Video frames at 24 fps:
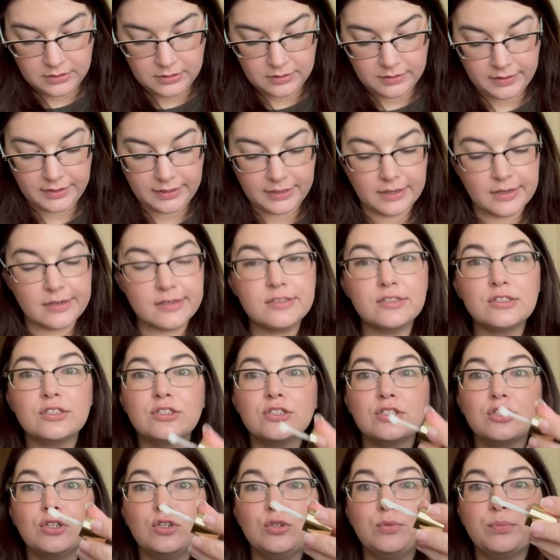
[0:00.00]
like
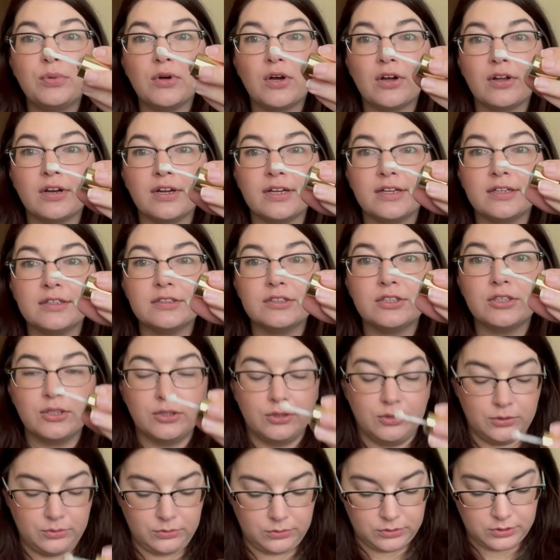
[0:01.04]
scoop on it
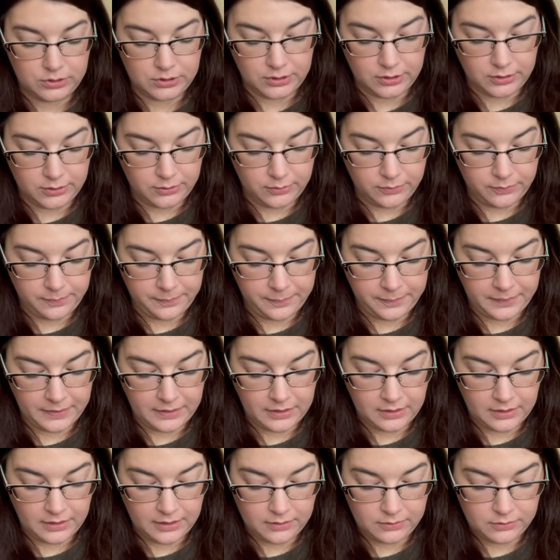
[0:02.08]
too. So
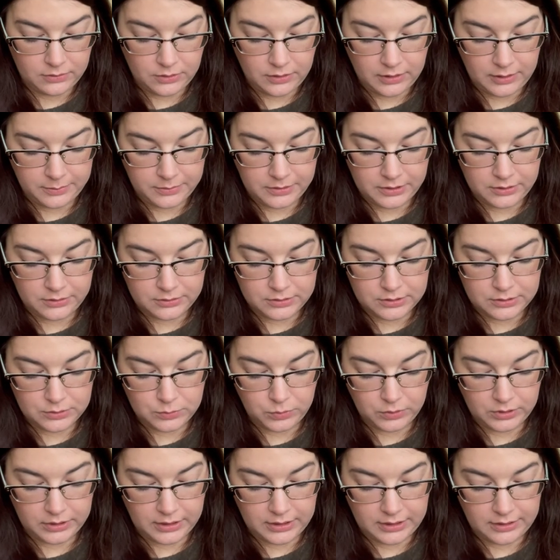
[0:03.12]
I don't know how many uses
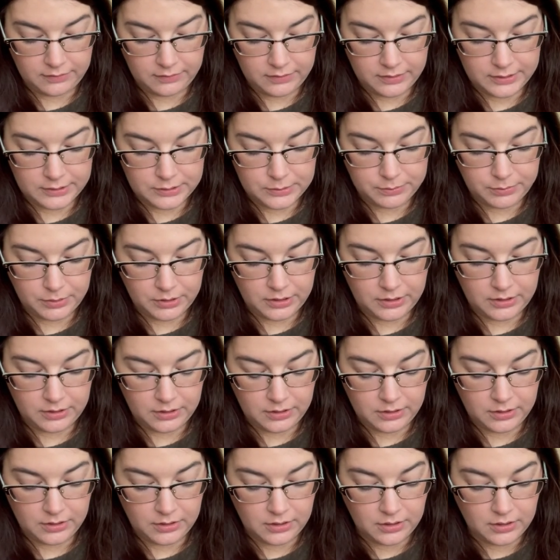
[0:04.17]
we'll get out of this, but
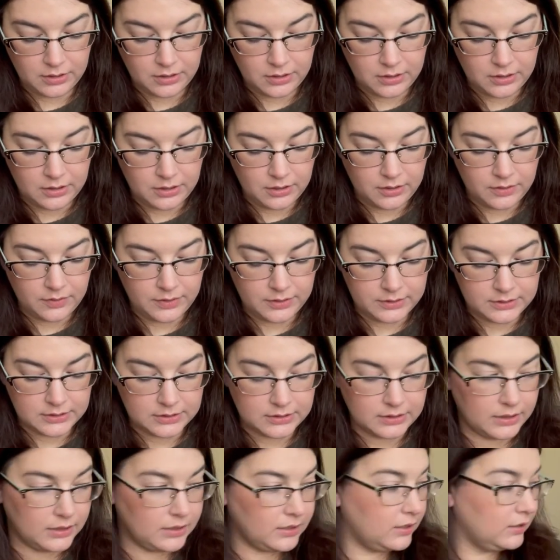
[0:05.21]
this is
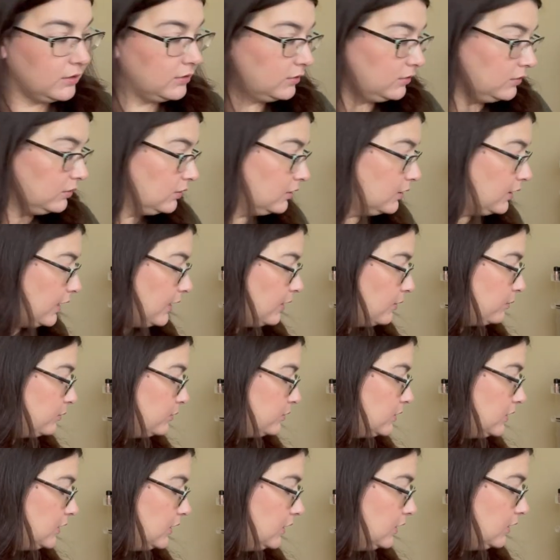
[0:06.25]
like a little night
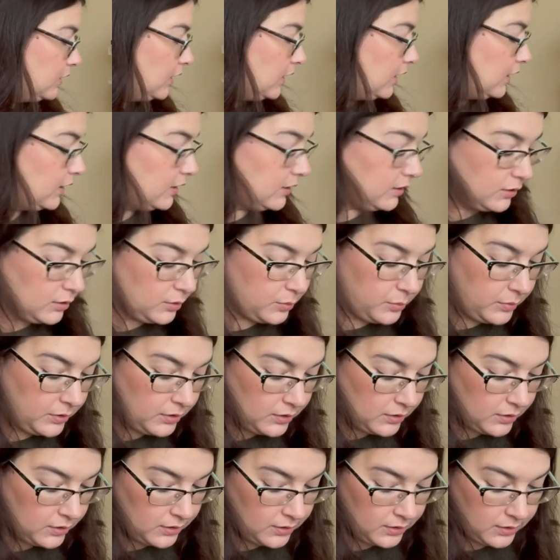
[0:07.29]
routine item
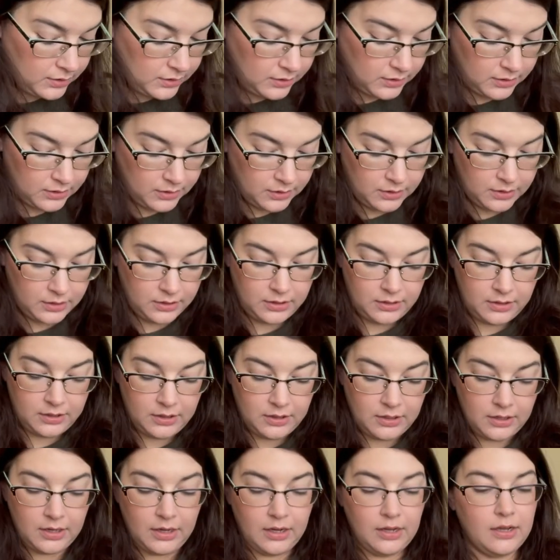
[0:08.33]

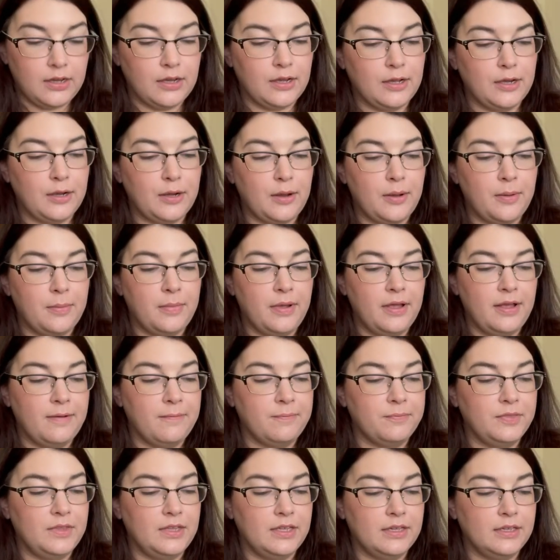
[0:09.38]
um,
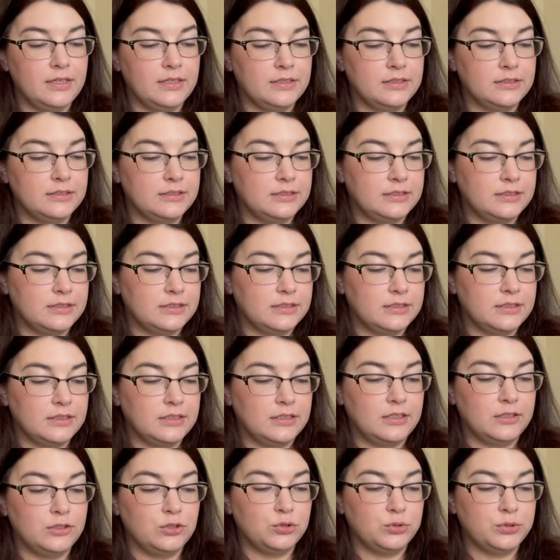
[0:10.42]
this
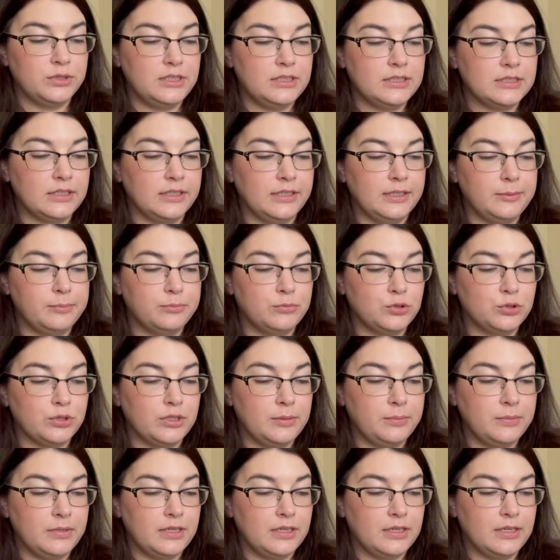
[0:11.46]
Catrice lip
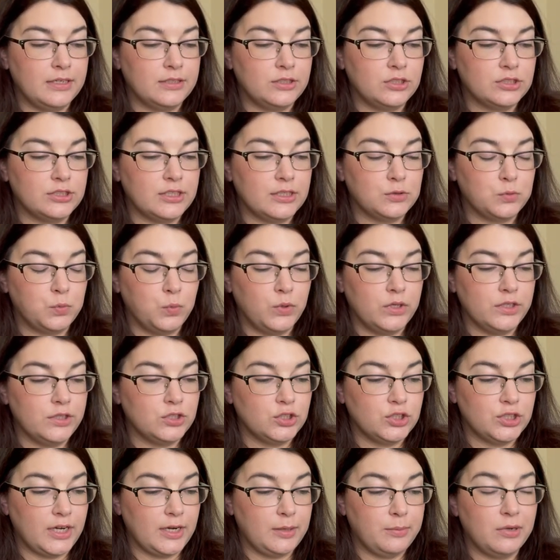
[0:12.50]
treatment. It just says with
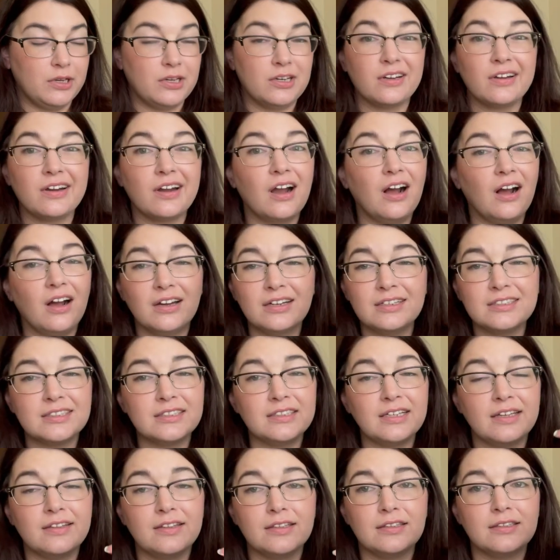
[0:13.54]
shea butter.
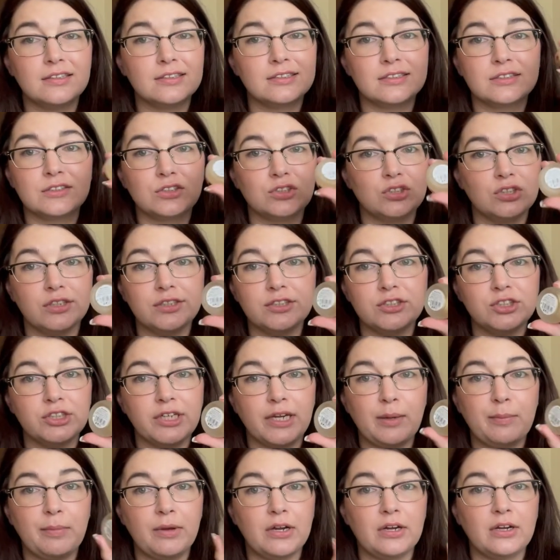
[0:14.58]
Honestly, I think this is just
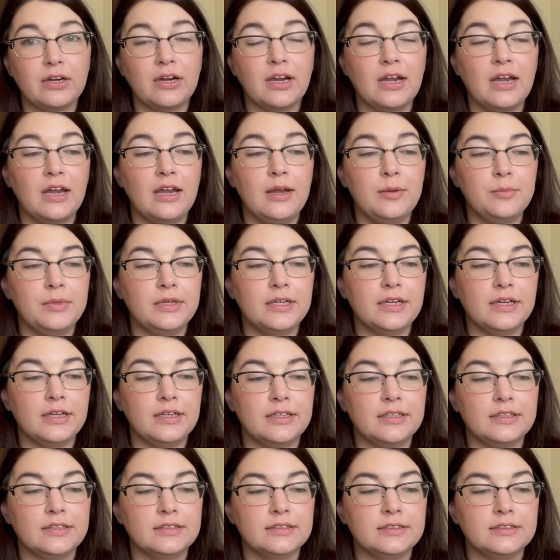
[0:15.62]
shea butter
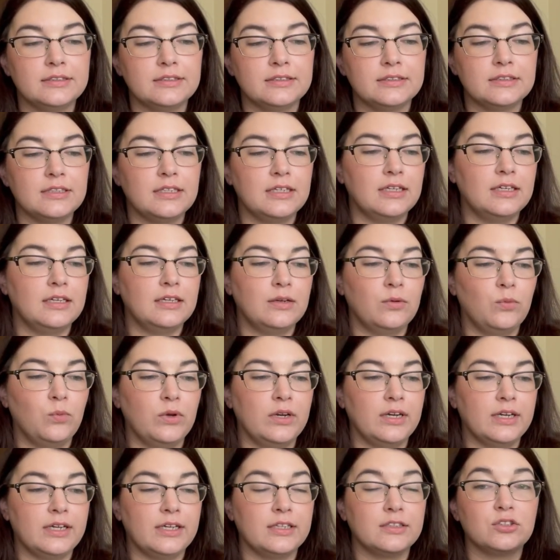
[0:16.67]
because
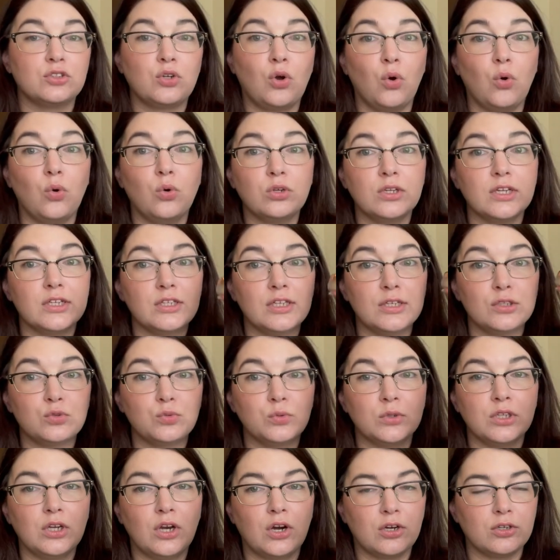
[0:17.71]
when it gets cold, it gets
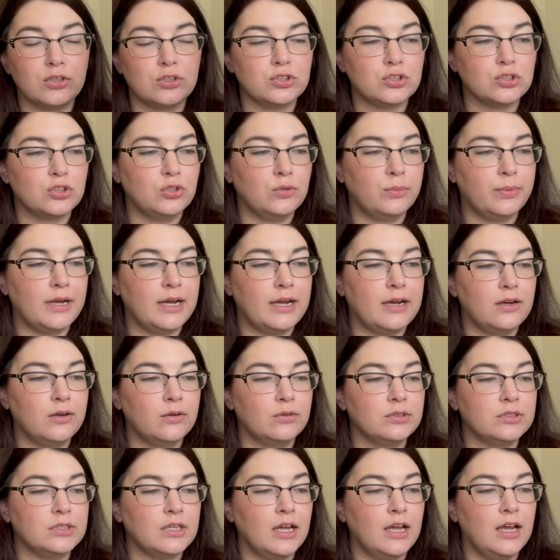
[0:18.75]
really hard to scoop
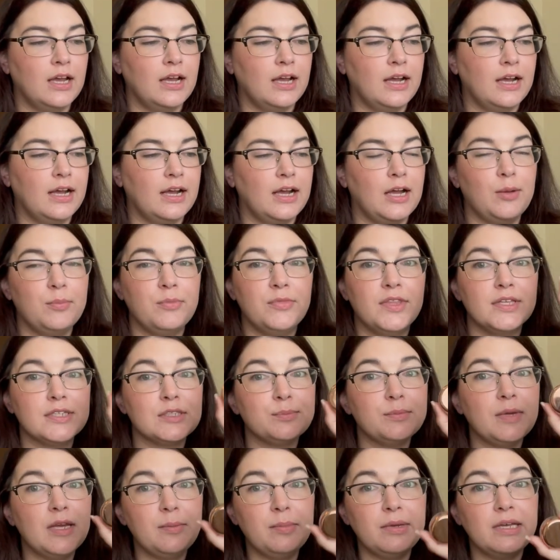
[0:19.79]
out. Um, this
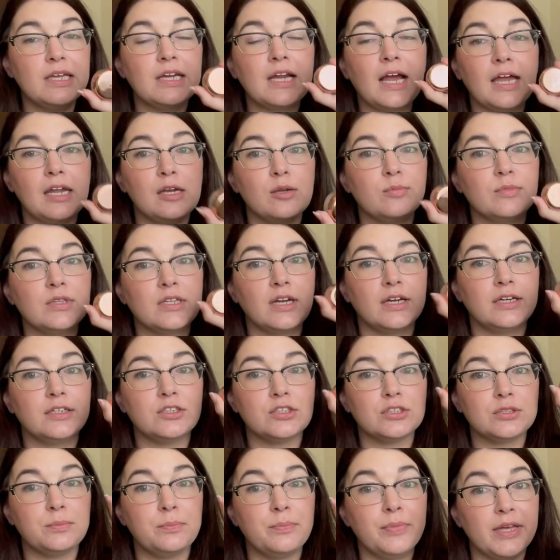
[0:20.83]
may be an item that I
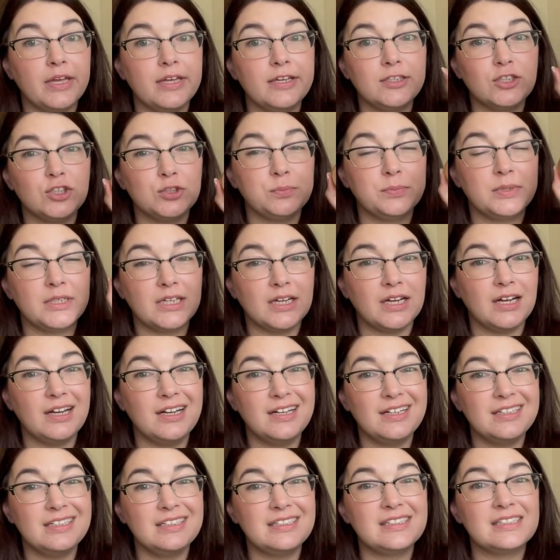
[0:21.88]
just pitch
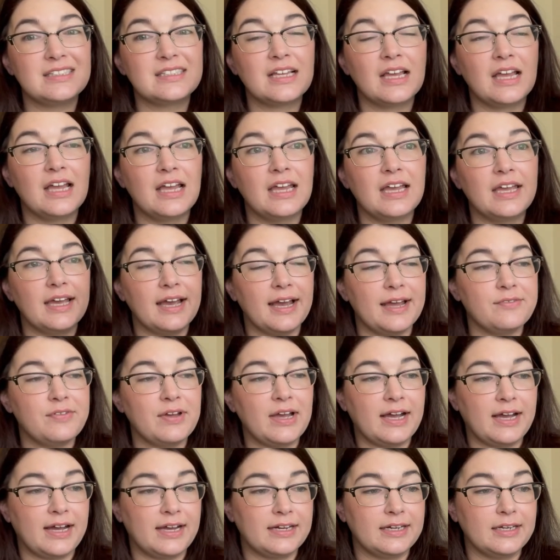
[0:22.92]
because I've
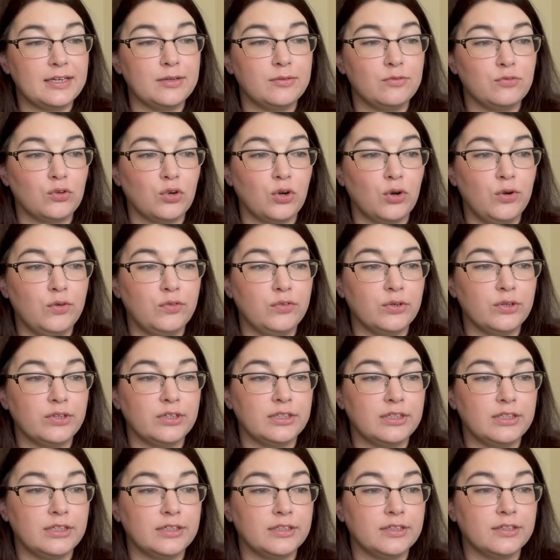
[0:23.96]
had it for over
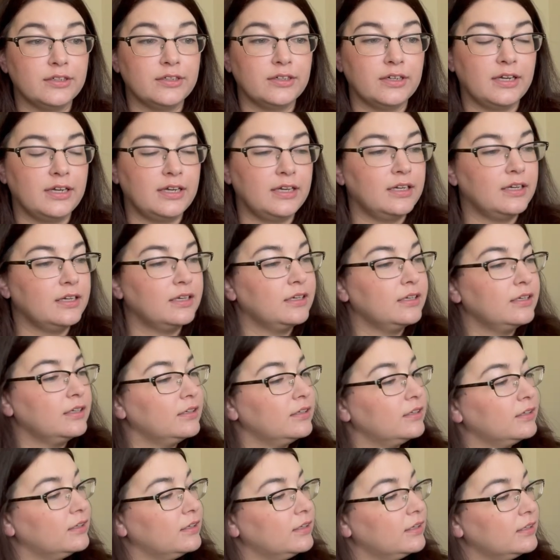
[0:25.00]
a year
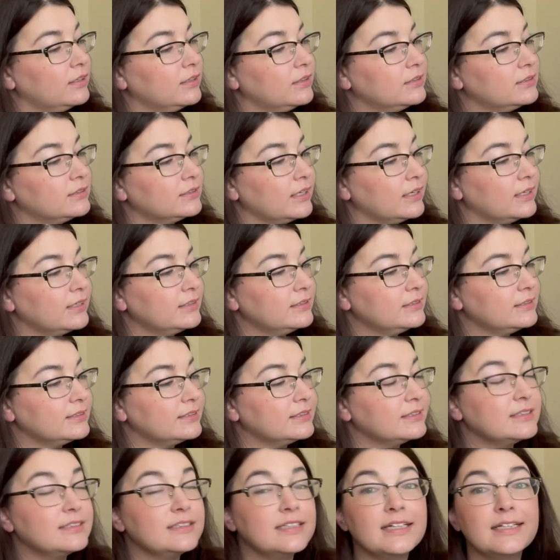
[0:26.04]
and it says
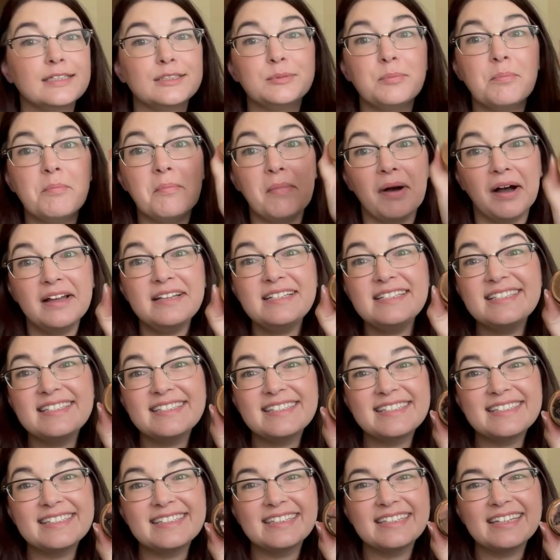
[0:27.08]
six months